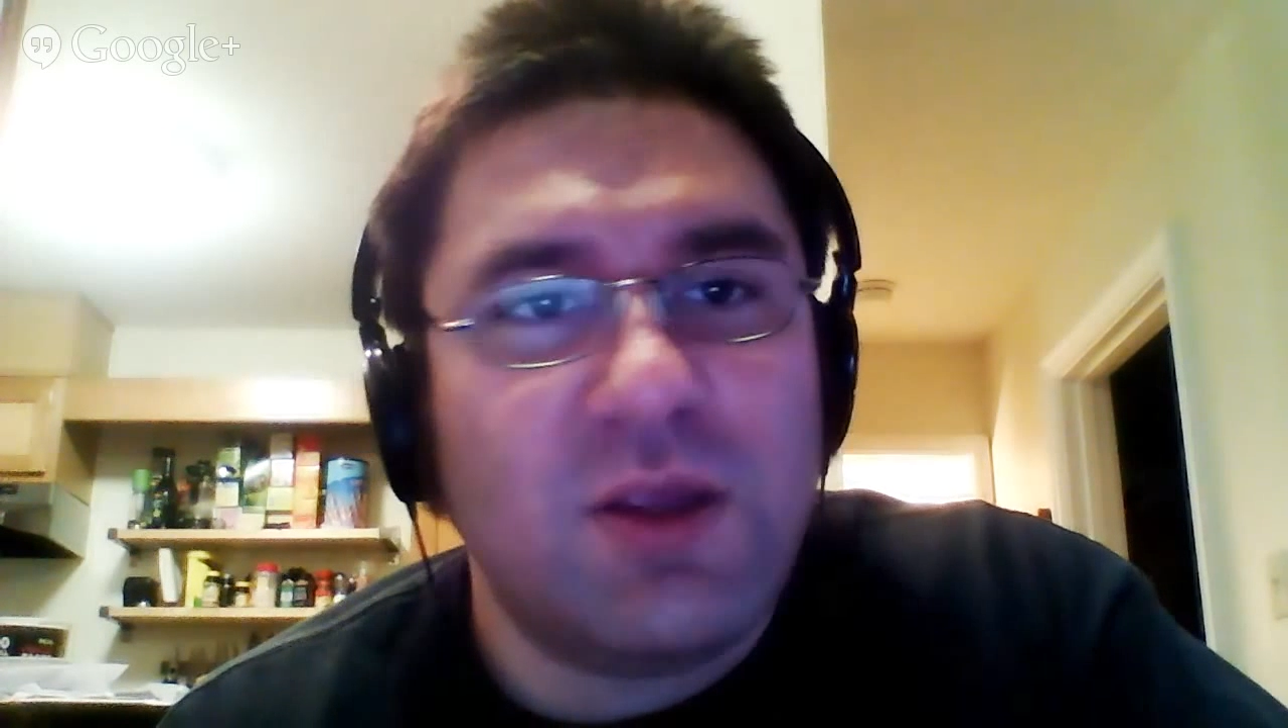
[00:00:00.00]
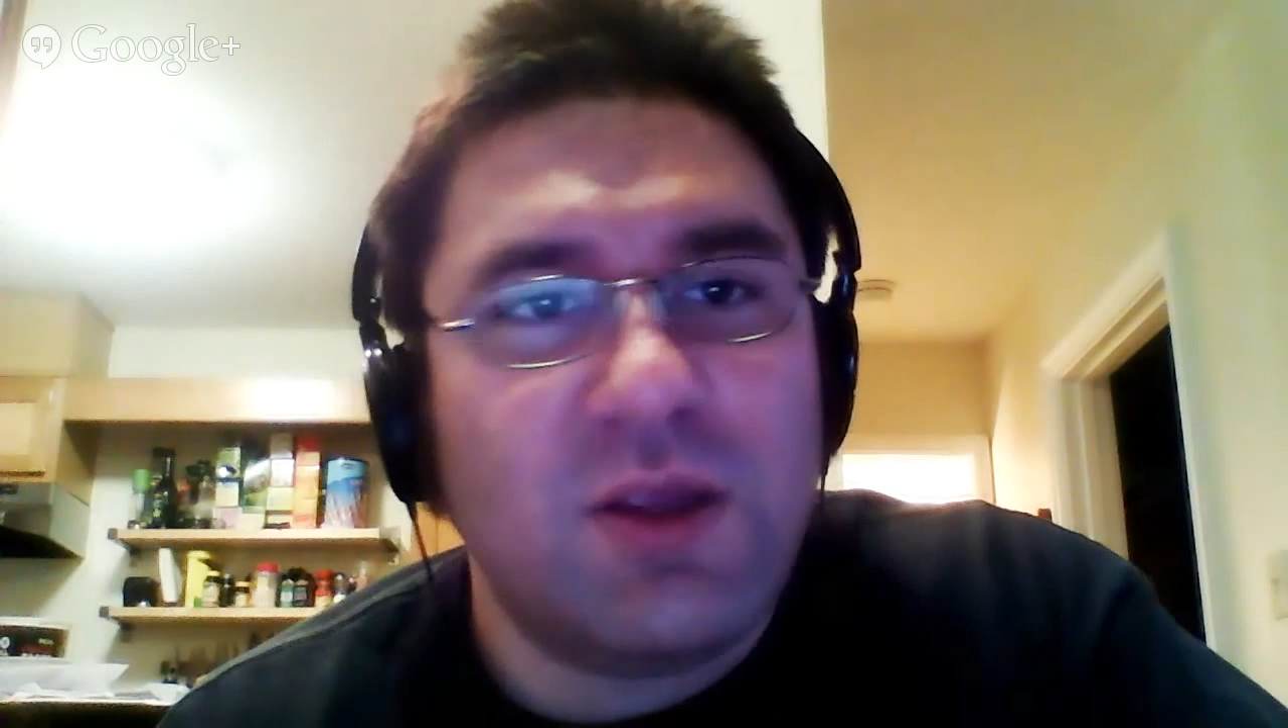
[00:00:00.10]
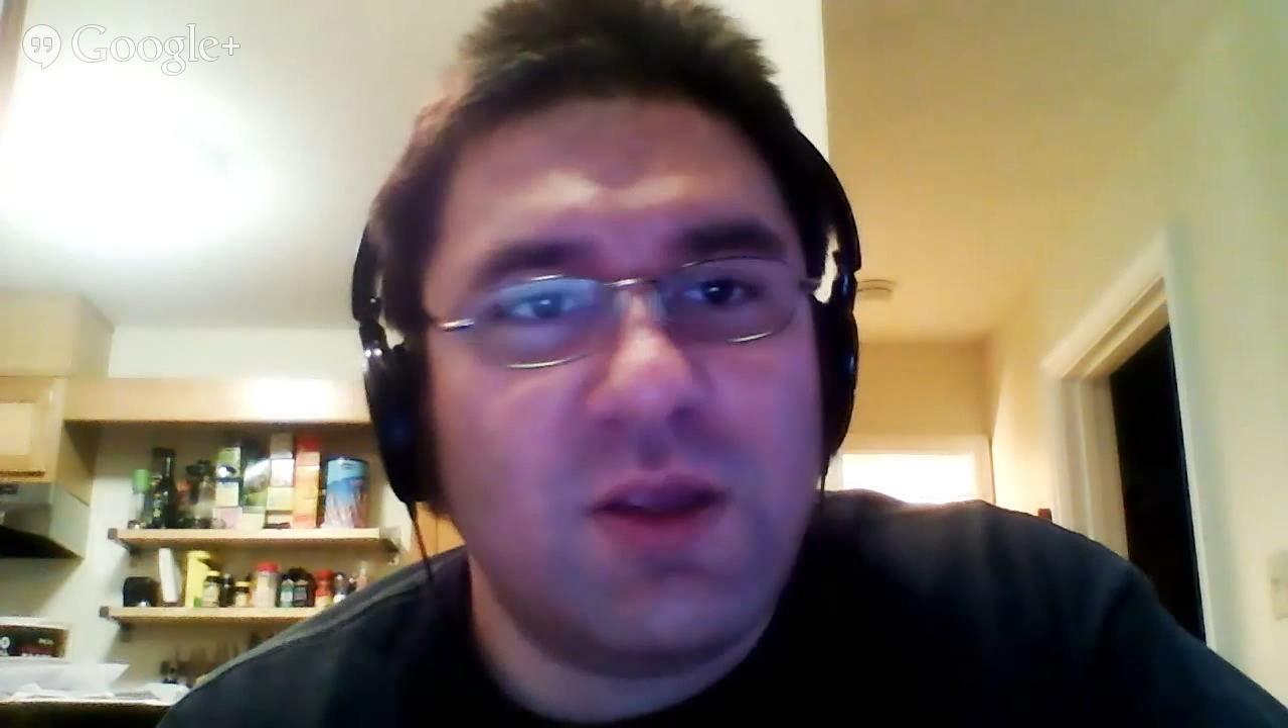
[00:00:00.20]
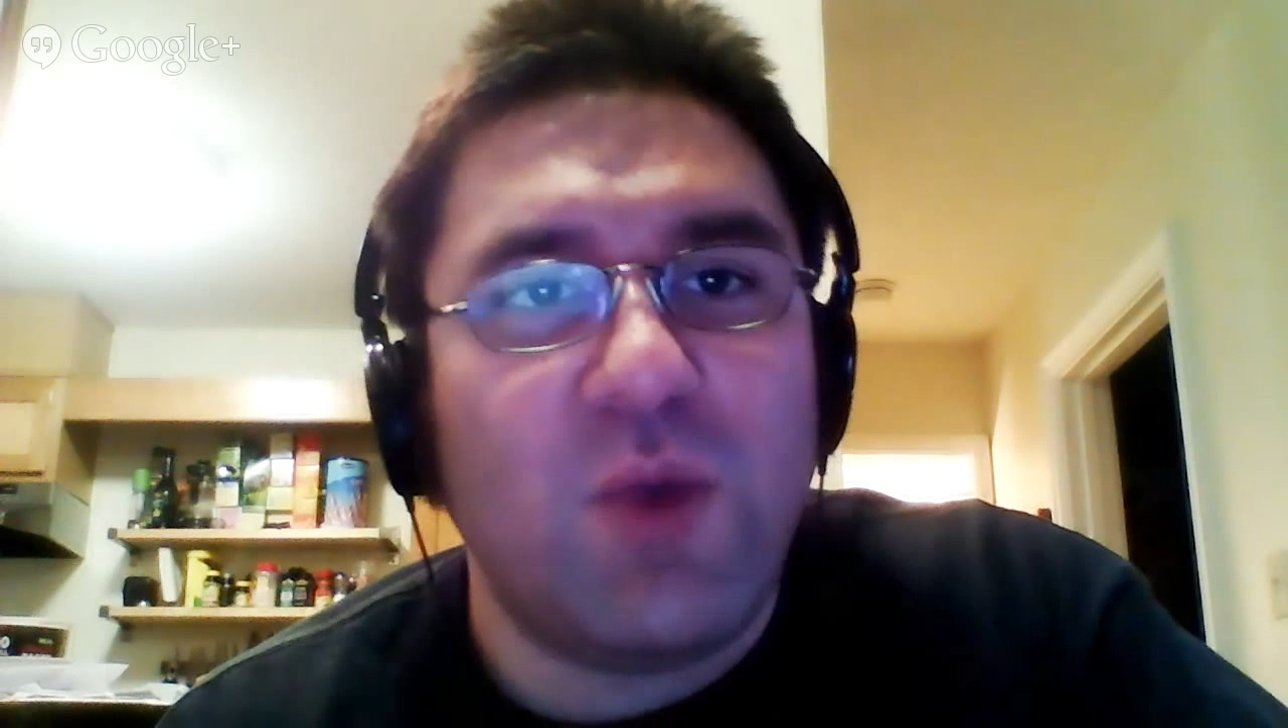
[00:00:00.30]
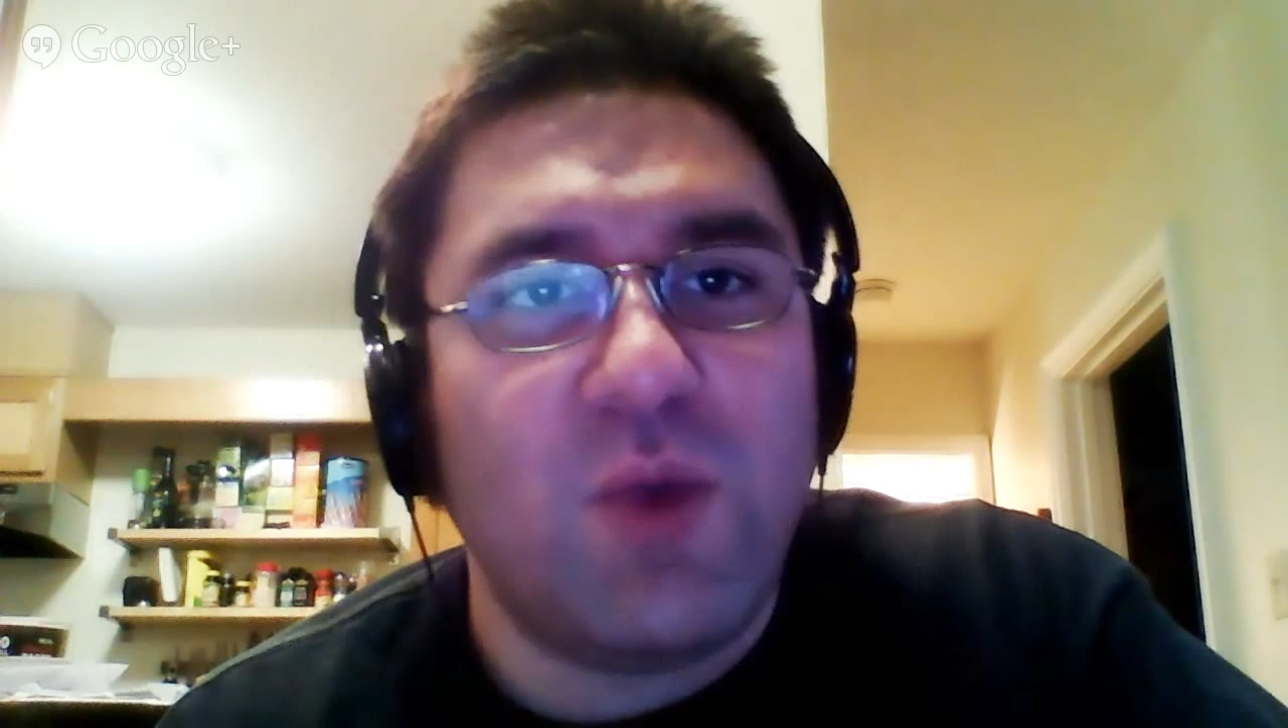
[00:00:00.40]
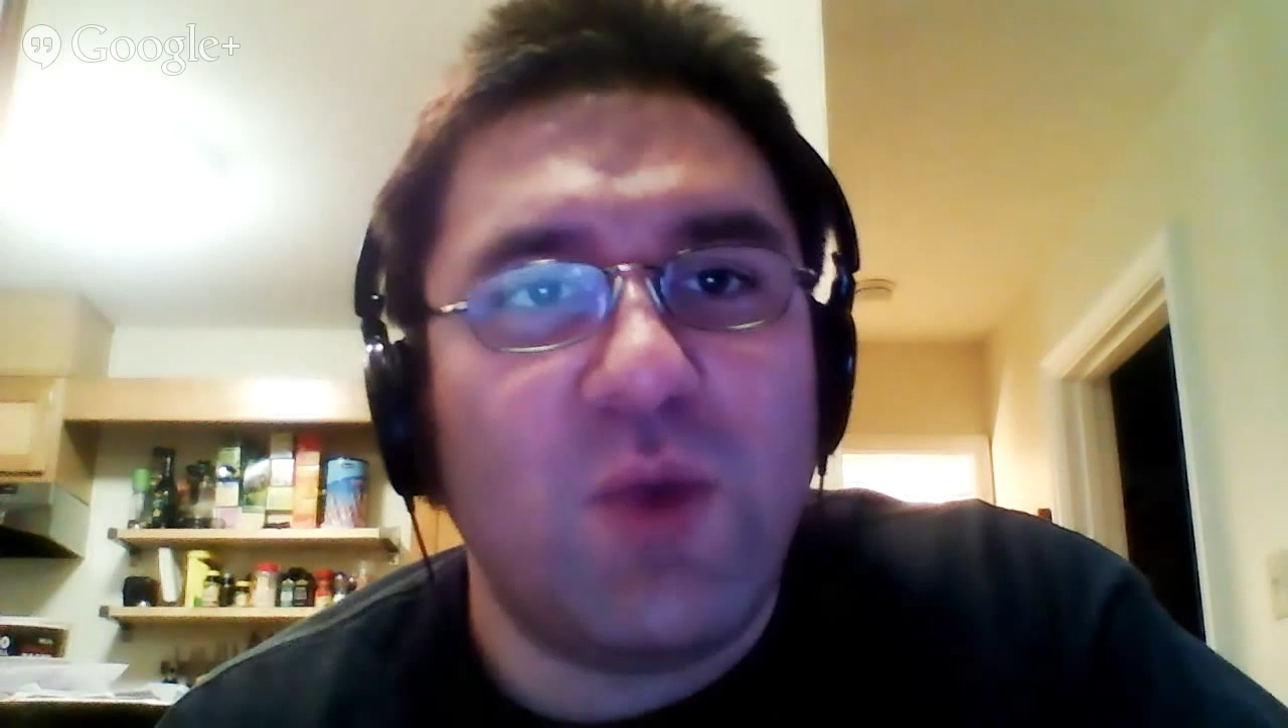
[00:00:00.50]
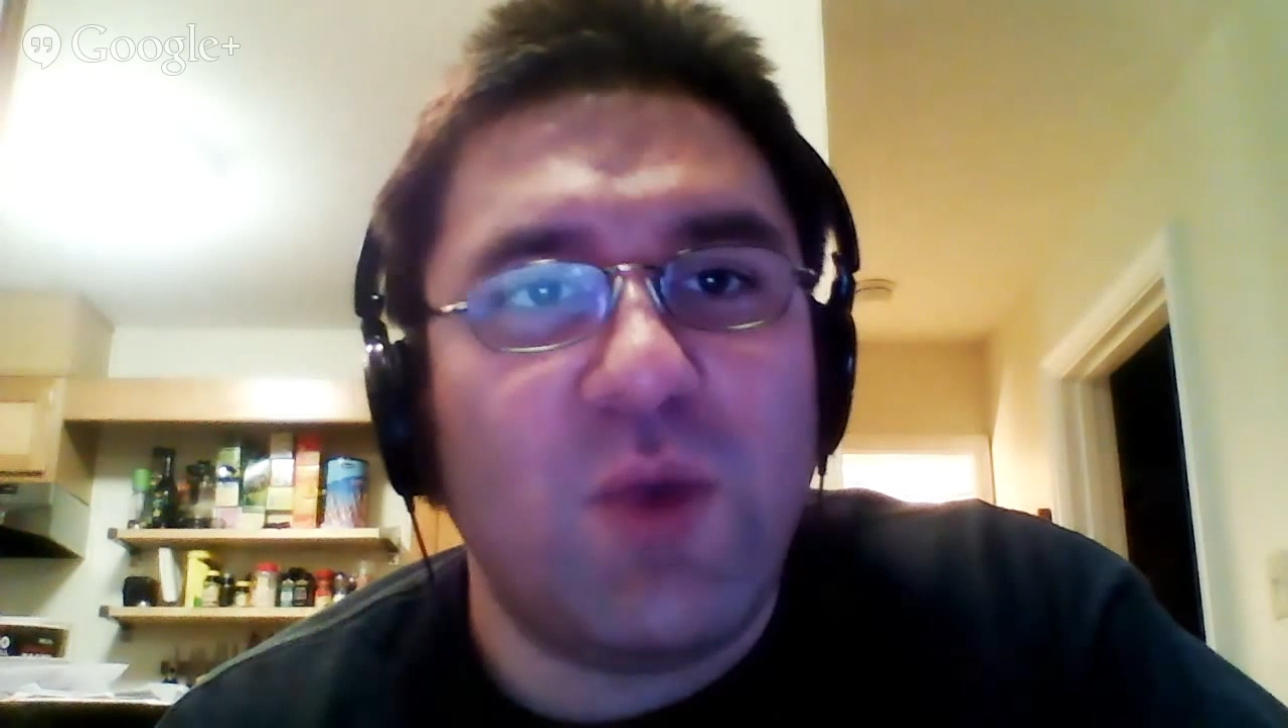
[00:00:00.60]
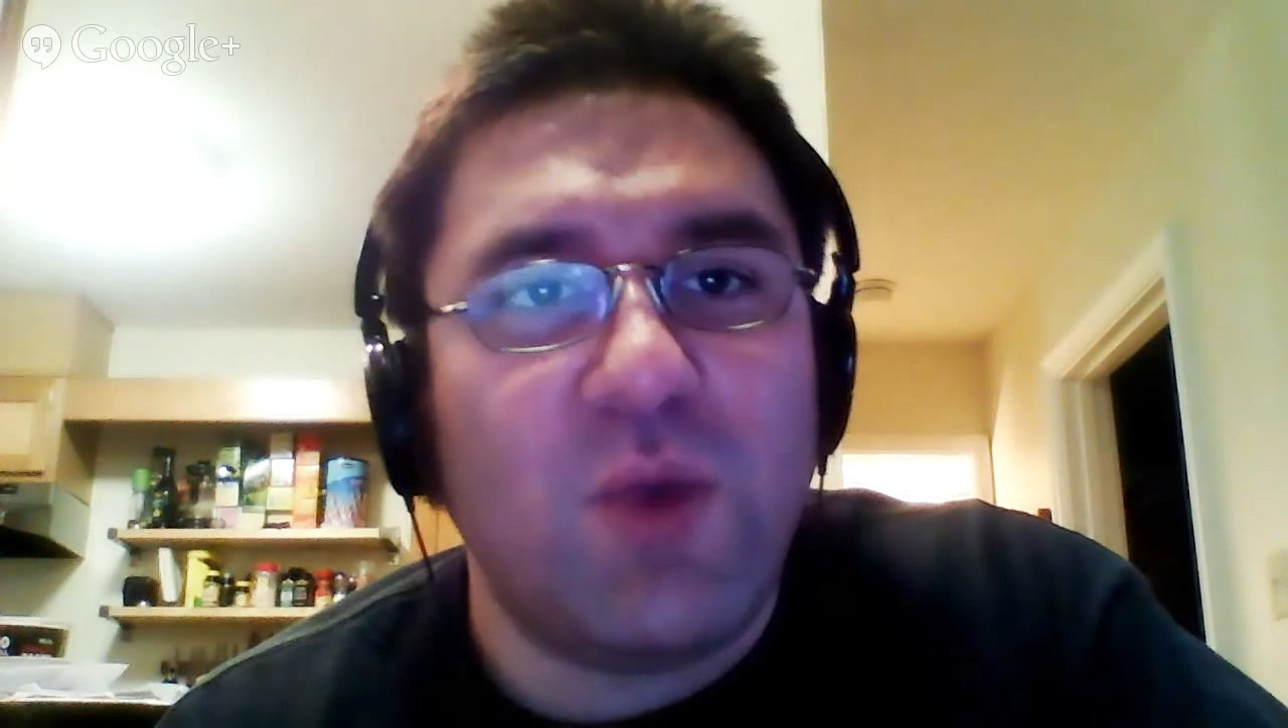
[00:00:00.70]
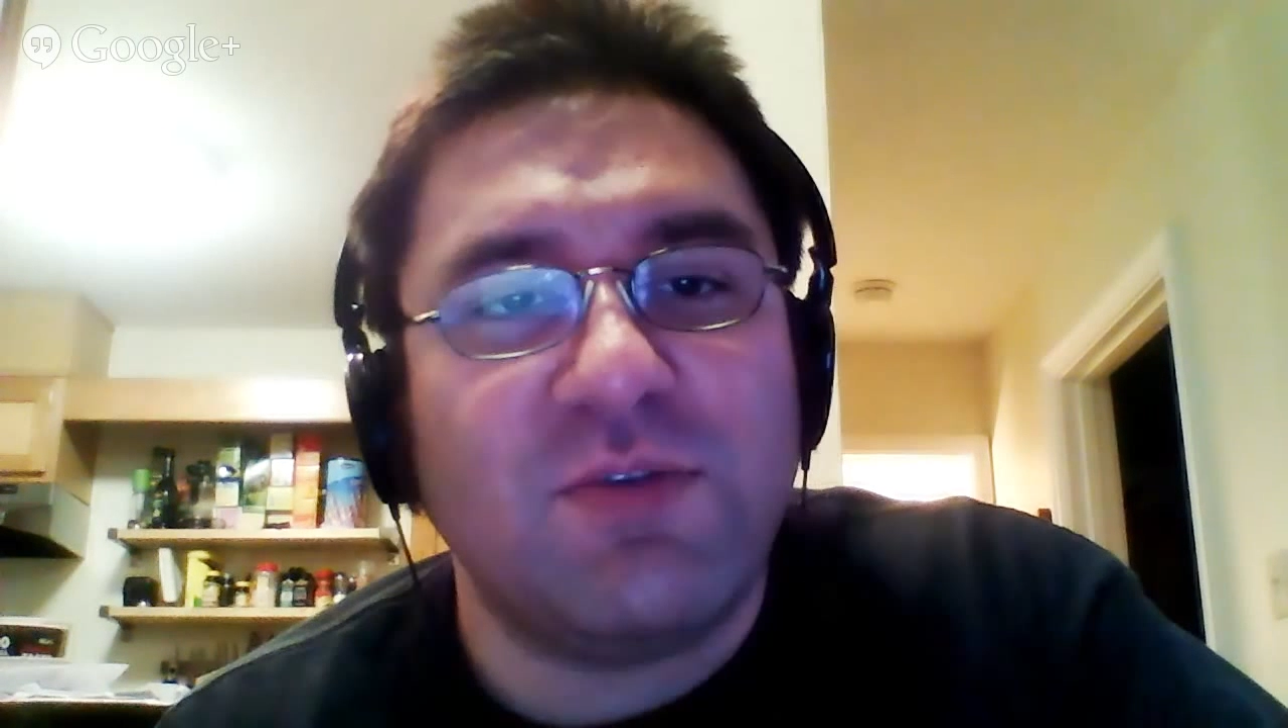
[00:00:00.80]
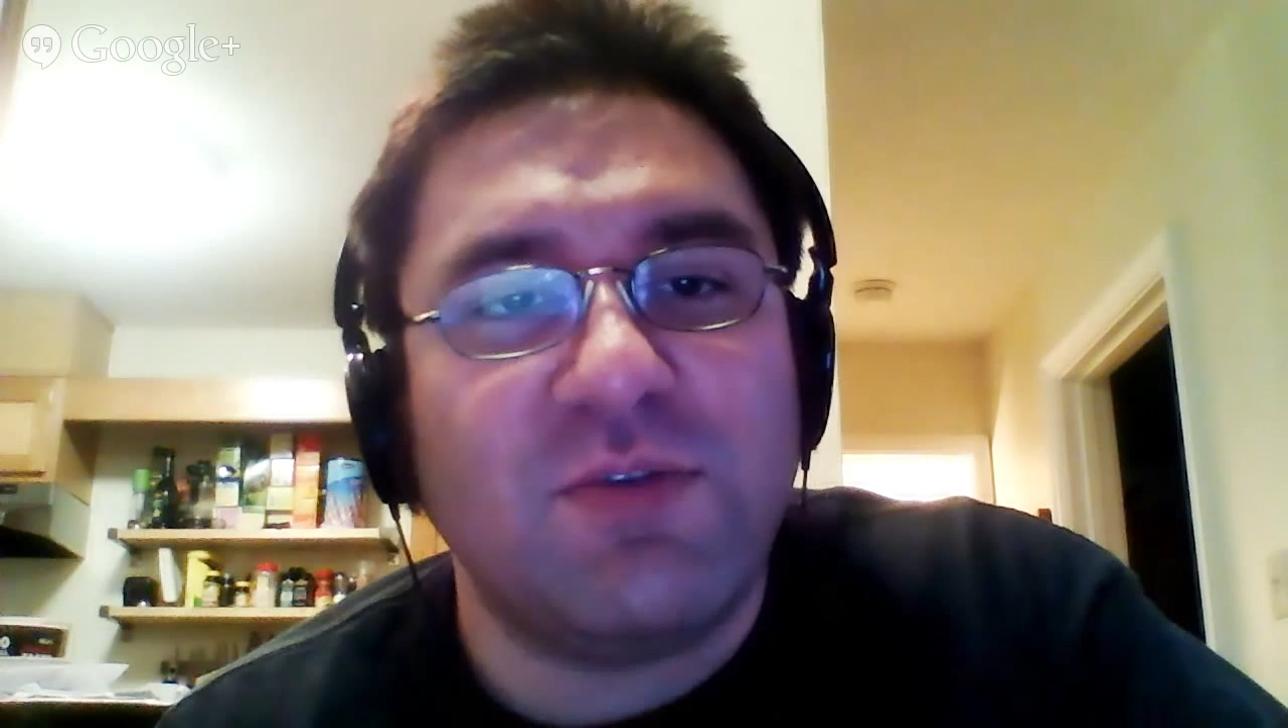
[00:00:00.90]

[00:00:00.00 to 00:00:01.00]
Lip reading: way too much